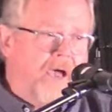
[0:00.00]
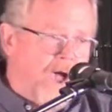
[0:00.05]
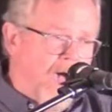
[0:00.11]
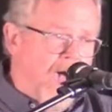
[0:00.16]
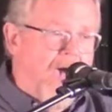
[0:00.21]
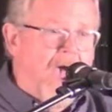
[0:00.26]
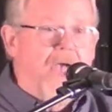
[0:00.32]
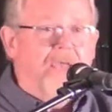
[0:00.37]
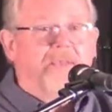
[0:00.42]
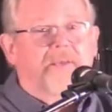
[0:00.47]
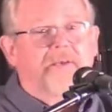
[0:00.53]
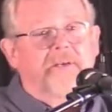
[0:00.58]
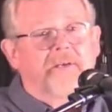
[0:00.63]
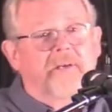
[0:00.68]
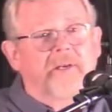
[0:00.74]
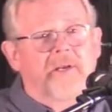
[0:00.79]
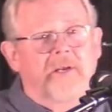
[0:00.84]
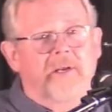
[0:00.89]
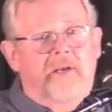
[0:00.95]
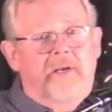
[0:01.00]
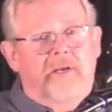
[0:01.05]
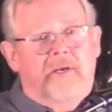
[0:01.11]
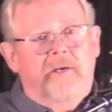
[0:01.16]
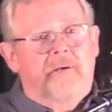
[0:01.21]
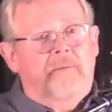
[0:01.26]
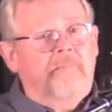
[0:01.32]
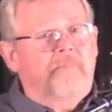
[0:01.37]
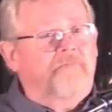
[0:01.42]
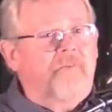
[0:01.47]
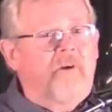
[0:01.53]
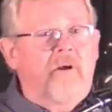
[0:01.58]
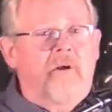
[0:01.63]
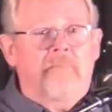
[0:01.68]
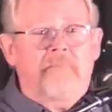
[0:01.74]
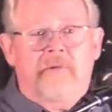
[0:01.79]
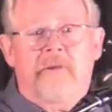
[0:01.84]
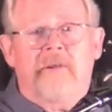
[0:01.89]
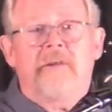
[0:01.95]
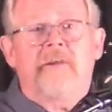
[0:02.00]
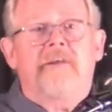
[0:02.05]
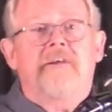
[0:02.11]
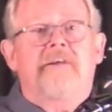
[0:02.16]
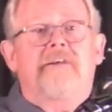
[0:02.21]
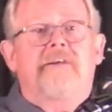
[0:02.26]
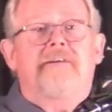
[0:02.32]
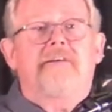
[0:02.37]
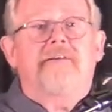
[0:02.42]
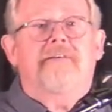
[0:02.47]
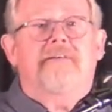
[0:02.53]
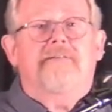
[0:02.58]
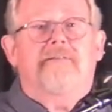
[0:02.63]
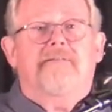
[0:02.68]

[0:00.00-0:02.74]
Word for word: I can hear him from here.